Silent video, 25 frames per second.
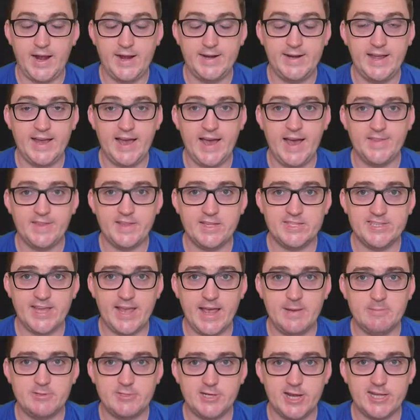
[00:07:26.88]
And here are the
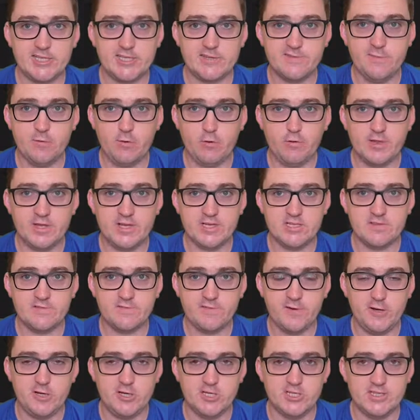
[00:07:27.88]
team sheets for this
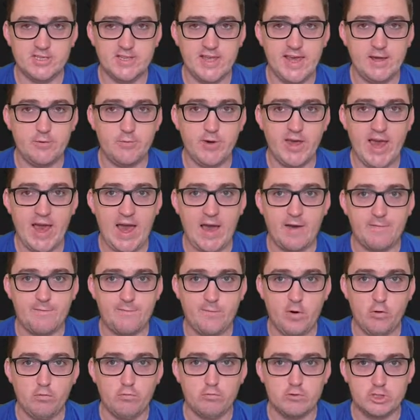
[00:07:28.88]
first leg. We are
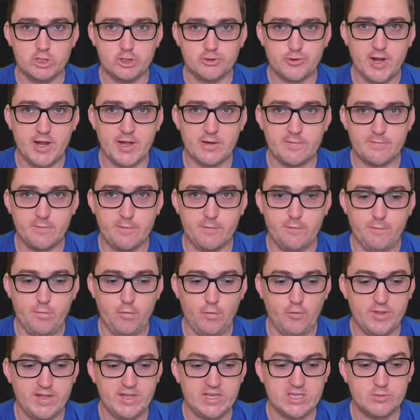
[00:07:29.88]
full strength
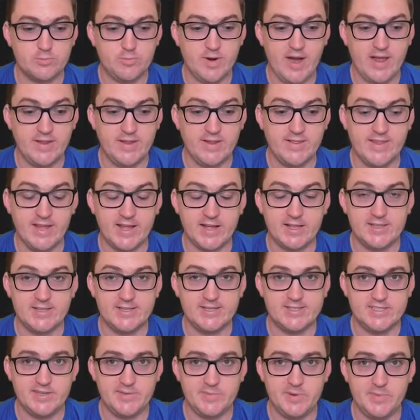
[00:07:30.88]
for this one.
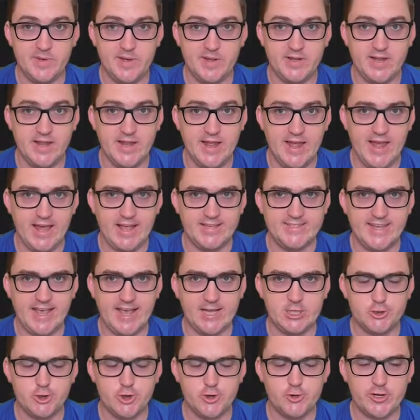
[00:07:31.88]
Nicholas Zimmerman has
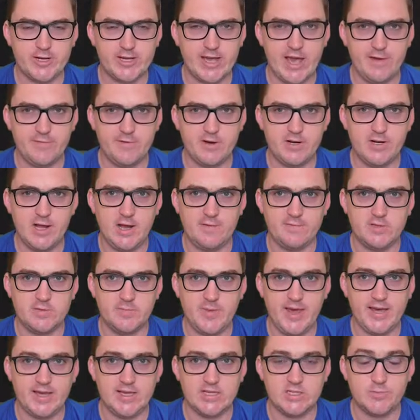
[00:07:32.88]
actually recovered enough to
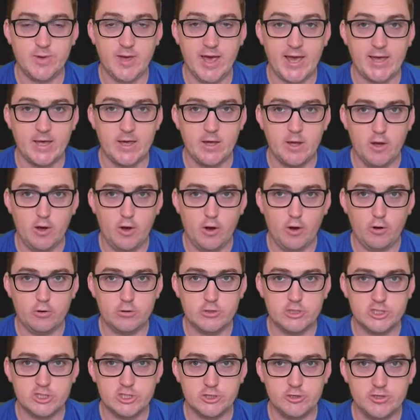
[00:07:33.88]
make his way
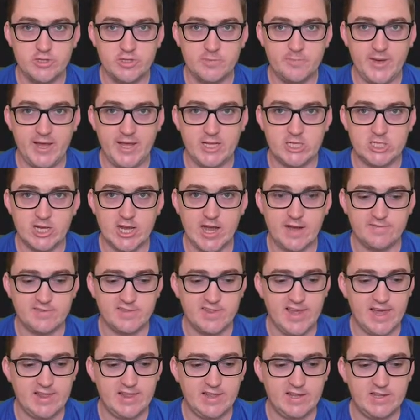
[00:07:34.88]
onto the bench
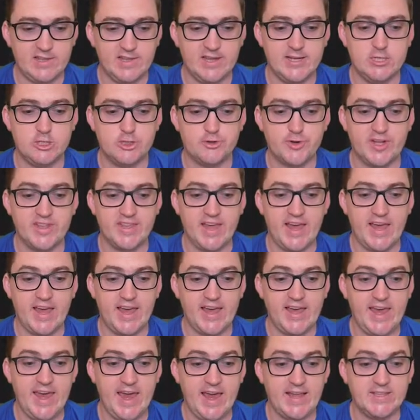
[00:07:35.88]
after that little injury that
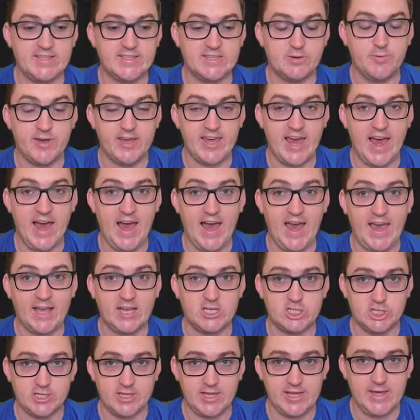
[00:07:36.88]
he had. So we are
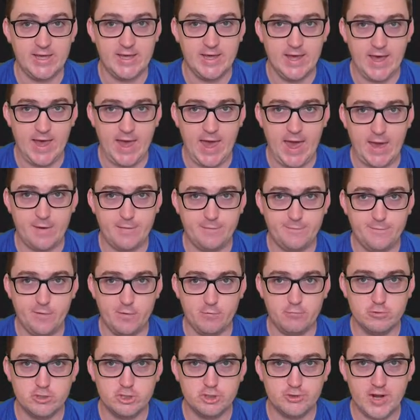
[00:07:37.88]
actually at
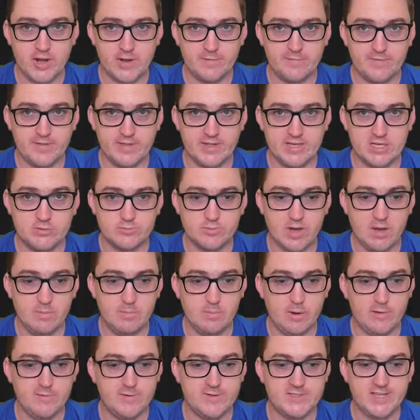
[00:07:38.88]
full strength for this
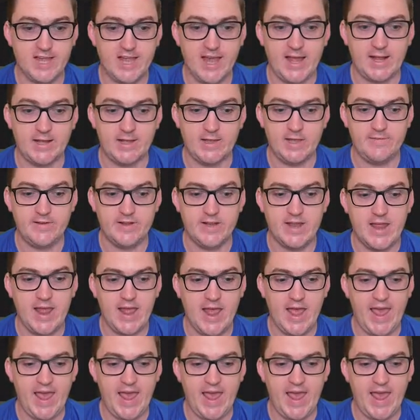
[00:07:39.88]
one, both starting 11